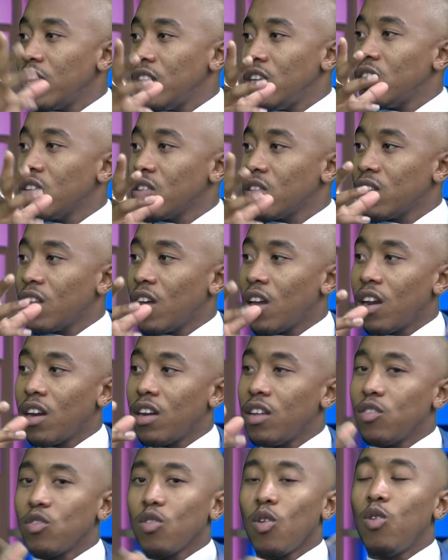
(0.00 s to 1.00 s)
He just started
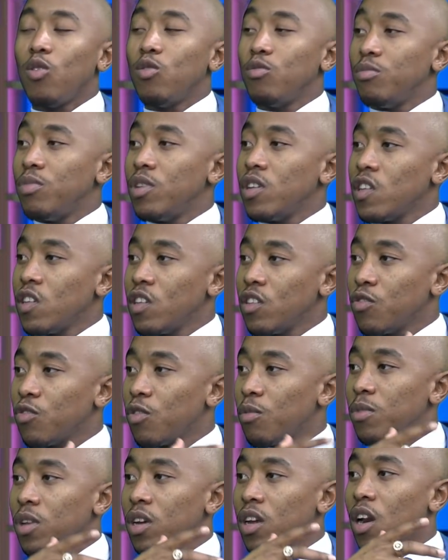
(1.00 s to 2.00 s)
his own business
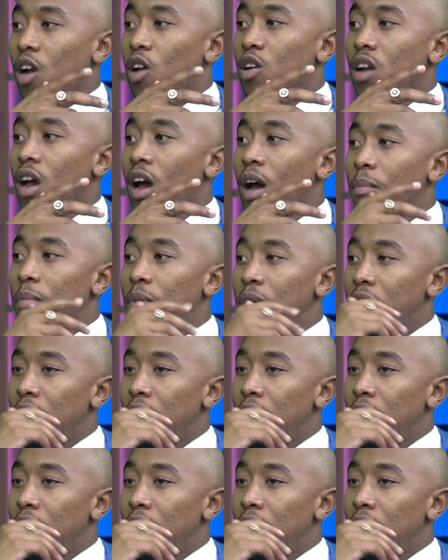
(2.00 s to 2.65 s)
from the ground up.